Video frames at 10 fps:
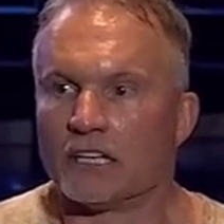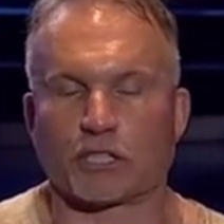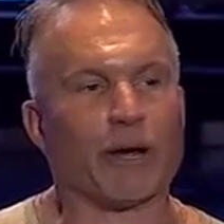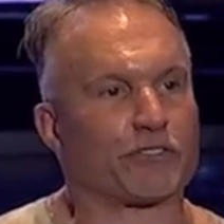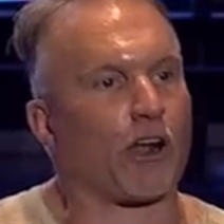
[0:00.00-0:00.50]

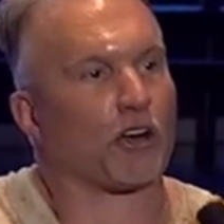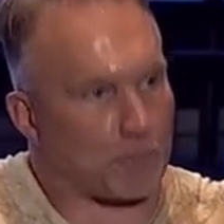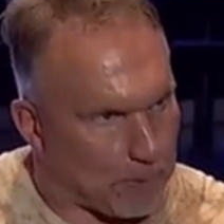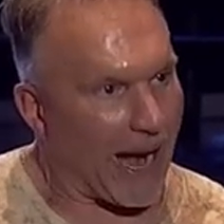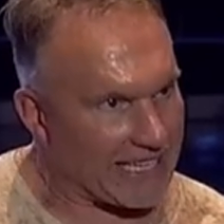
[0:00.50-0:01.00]
so he
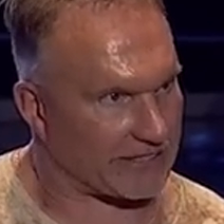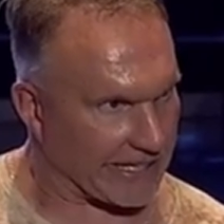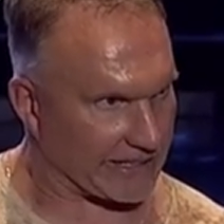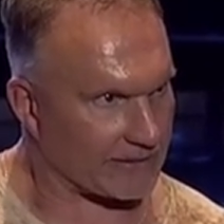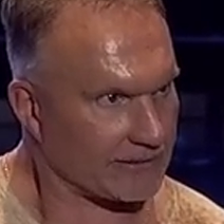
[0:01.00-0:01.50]
starts
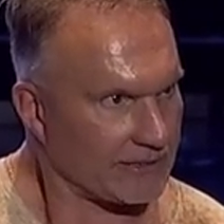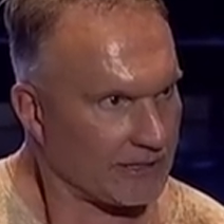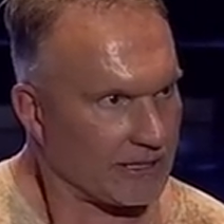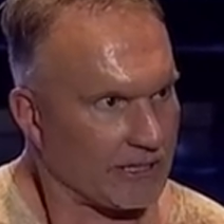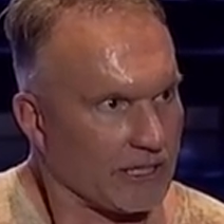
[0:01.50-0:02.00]
praising.
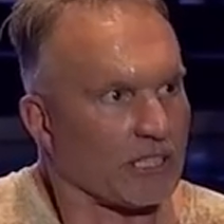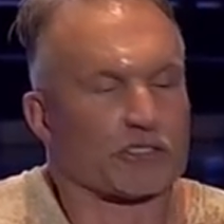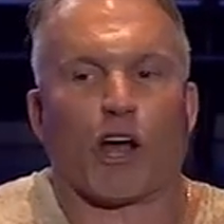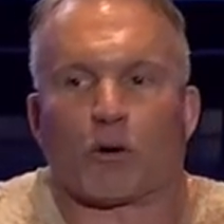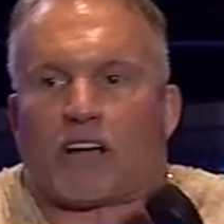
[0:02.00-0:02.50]

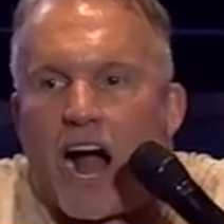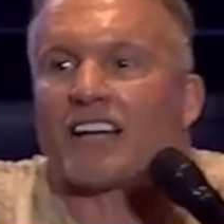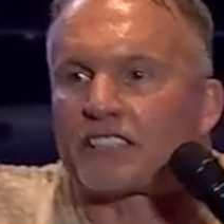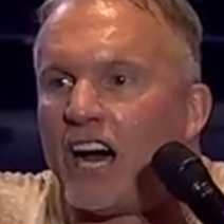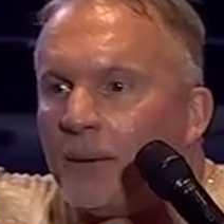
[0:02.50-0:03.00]
So
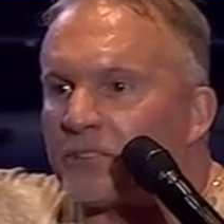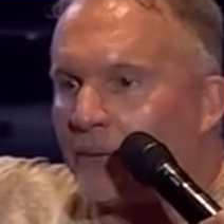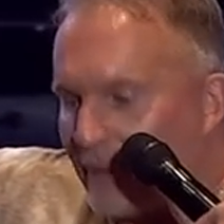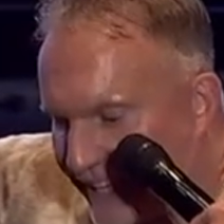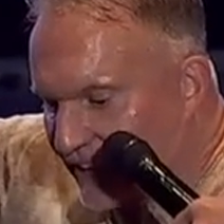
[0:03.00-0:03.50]
God comes
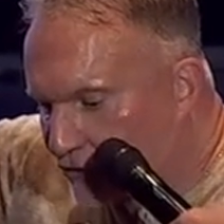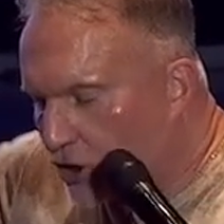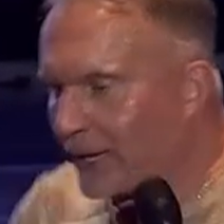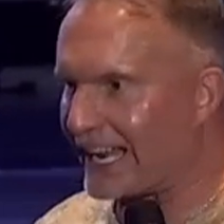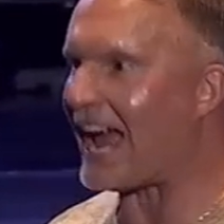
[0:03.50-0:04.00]
and begins
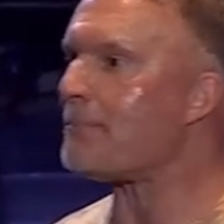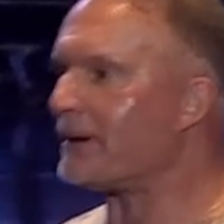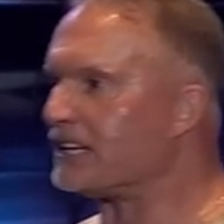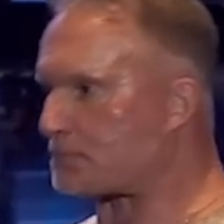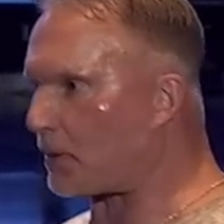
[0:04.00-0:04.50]
to
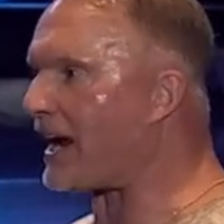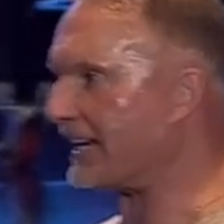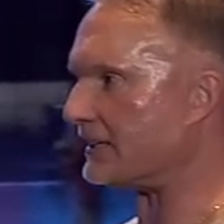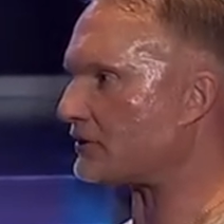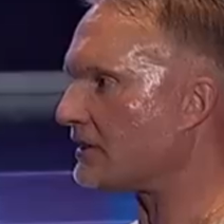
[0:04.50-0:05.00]
inhabit his
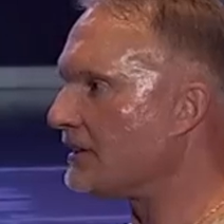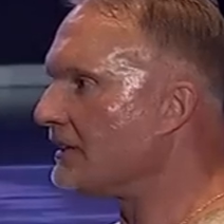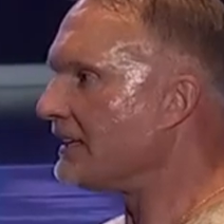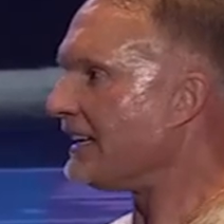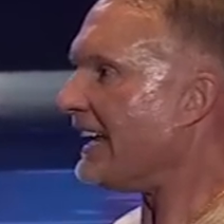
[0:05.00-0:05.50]
praise.
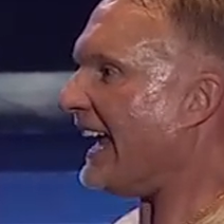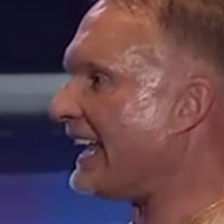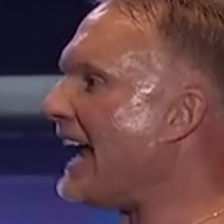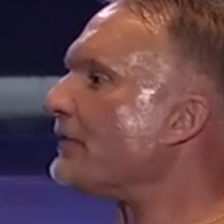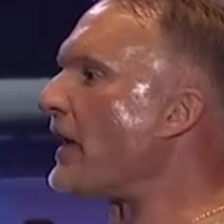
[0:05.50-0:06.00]

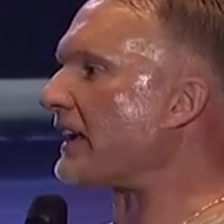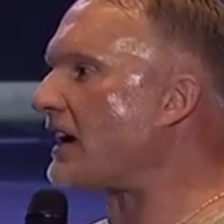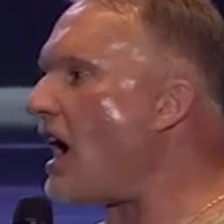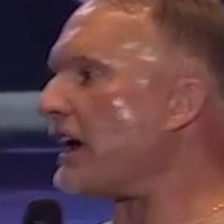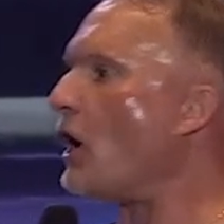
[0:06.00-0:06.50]
It ain't that
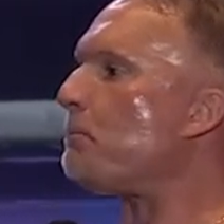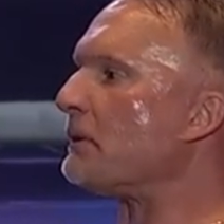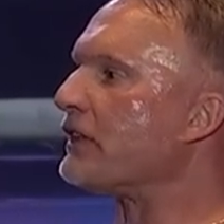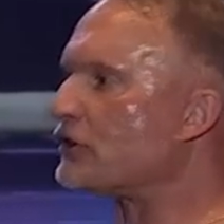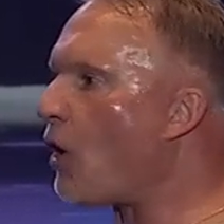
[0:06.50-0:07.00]
God
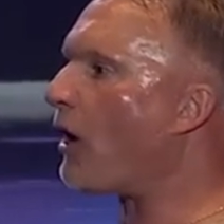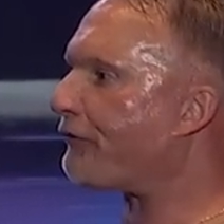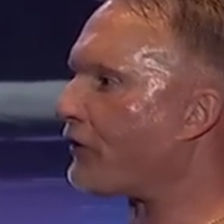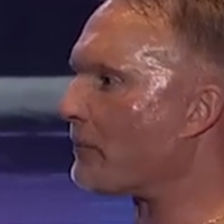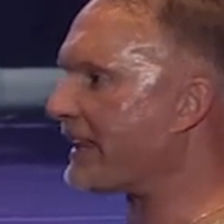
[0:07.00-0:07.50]
opened the door
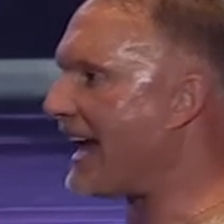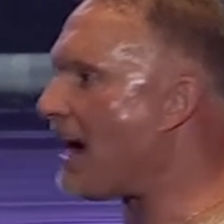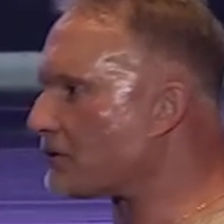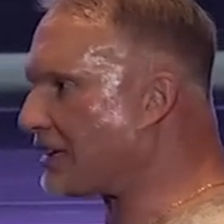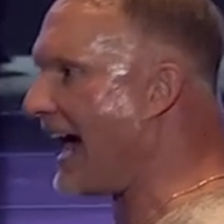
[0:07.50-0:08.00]
from the
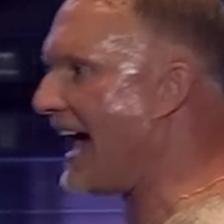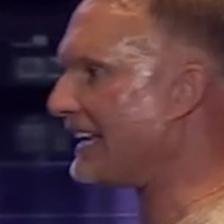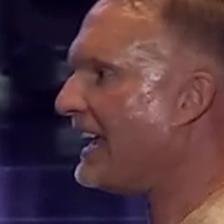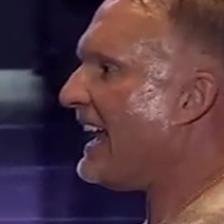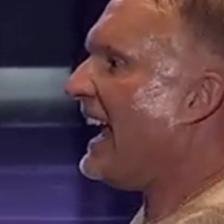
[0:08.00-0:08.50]

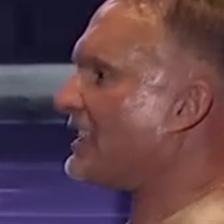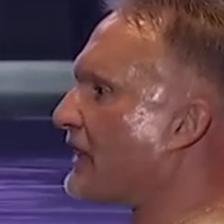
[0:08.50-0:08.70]
outside, it's